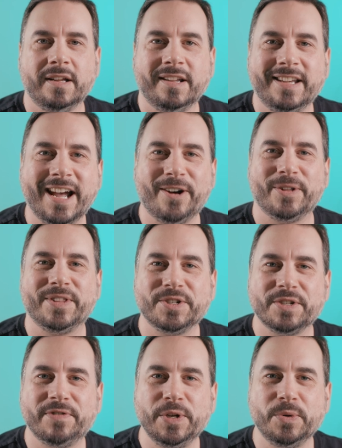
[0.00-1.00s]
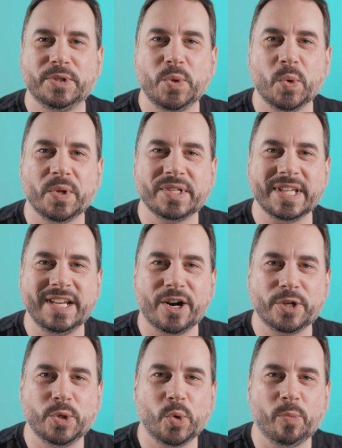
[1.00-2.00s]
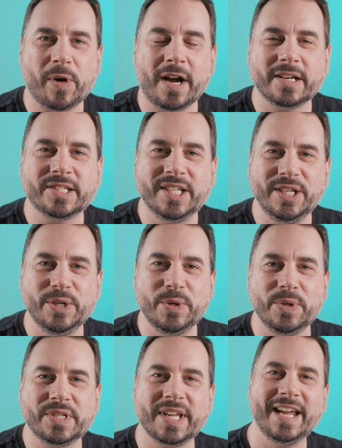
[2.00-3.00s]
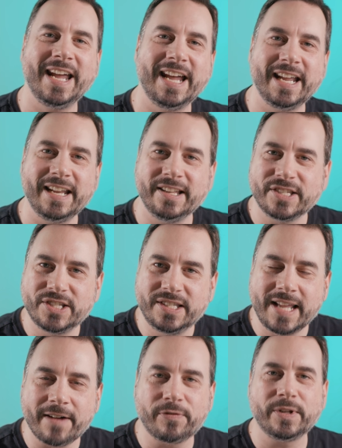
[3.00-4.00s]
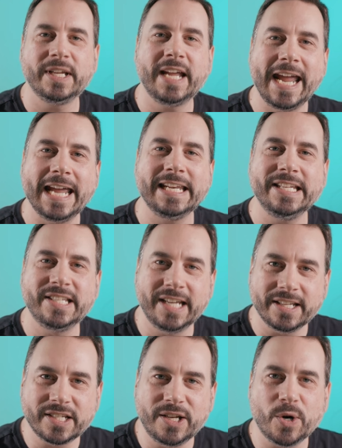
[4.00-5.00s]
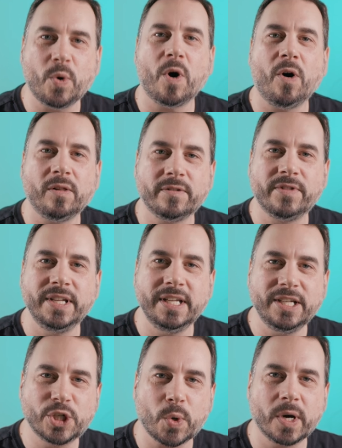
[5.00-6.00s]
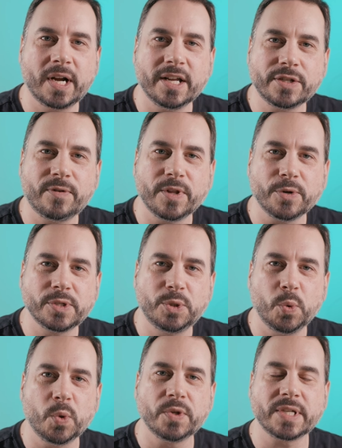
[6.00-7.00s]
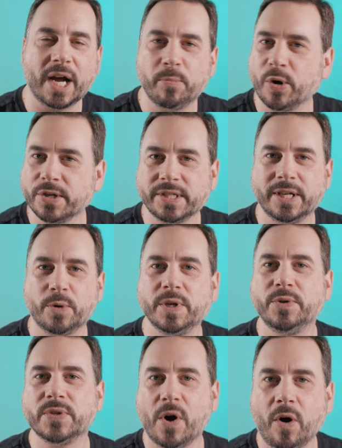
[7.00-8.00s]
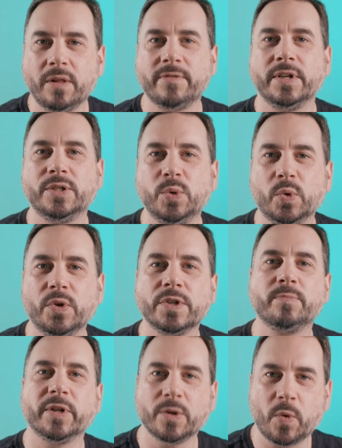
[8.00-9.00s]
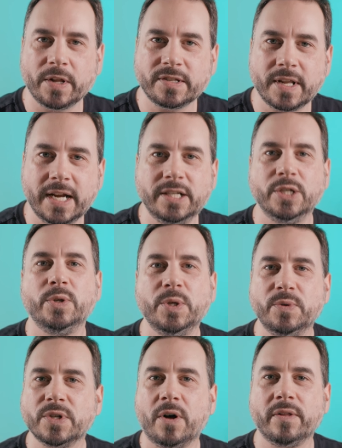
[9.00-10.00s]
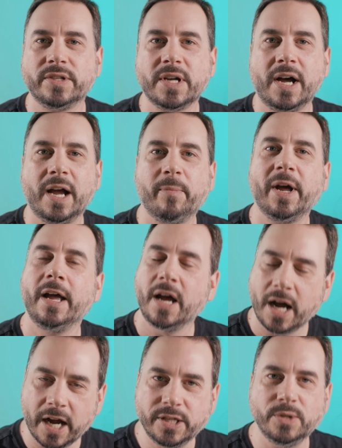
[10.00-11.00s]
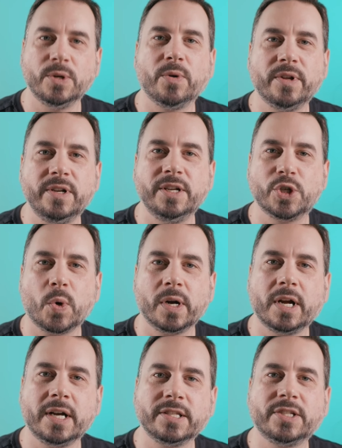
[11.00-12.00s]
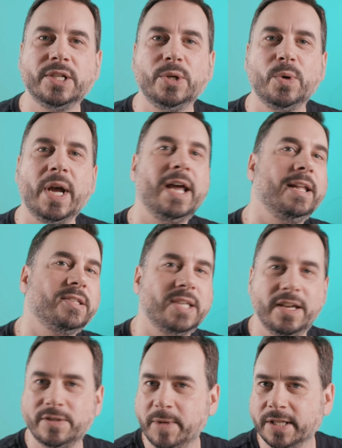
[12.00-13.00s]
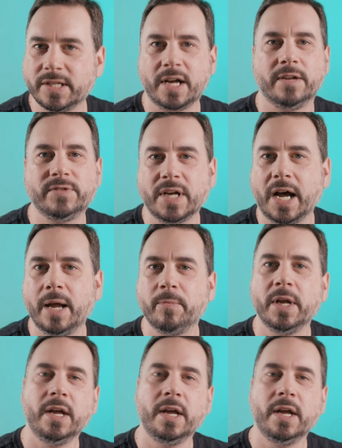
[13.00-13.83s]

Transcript: Now, there's a few tools in our toolbox to use, and it's definitely handy to get to know all of the shortcuts for those tools. I personally don't use all of the tools, but the ones that I do use all the time, I do know the shortcuts to, and it saves me a ton of time.